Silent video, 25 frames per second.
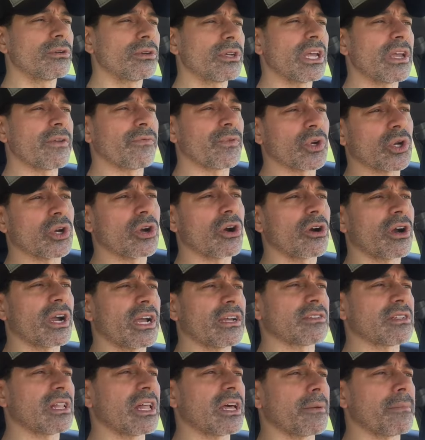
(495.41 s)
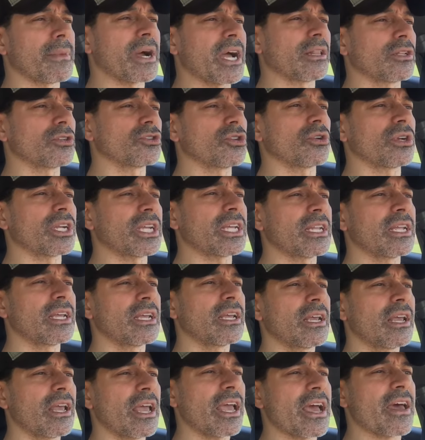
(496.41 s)
if your car has a lot of mileage on it,
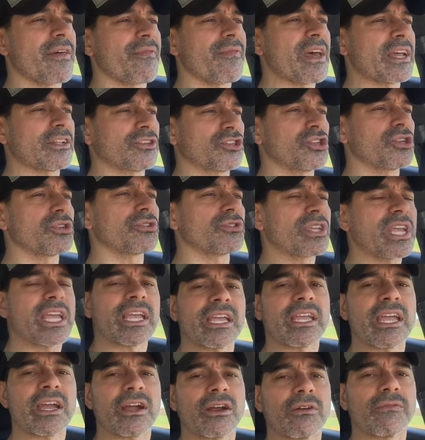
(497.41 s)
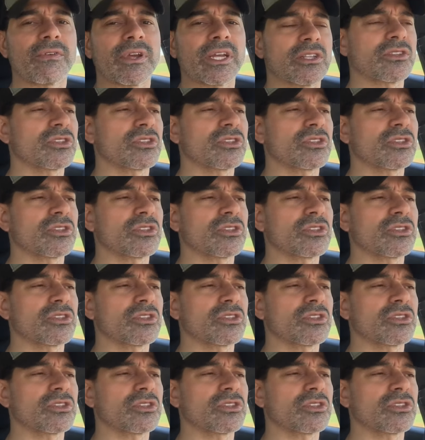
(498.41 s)
and that should take care of it.